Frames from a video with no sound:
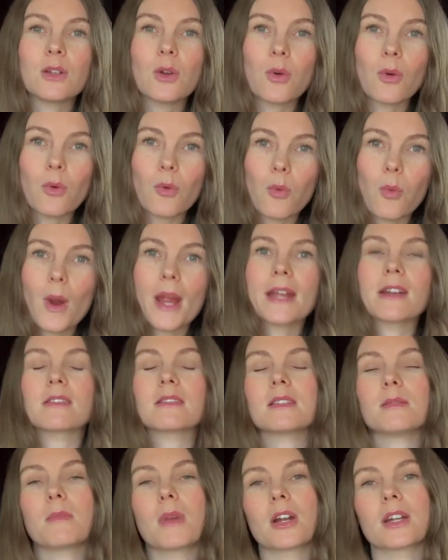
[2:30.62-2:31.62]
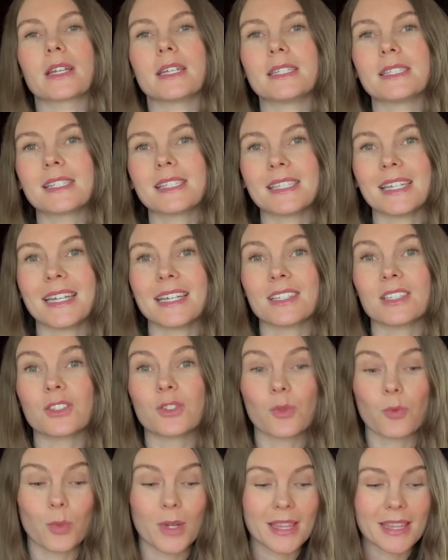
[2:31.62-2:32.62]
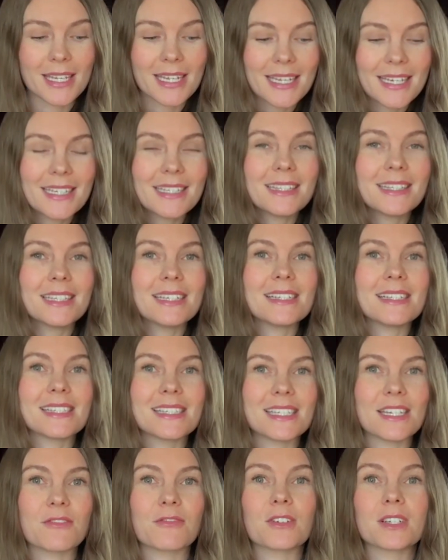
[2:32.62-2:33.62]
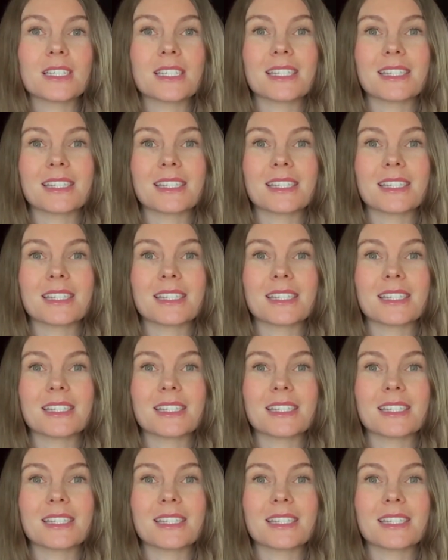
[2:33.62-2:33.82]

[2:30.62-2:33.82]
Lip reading: where the market stands within these different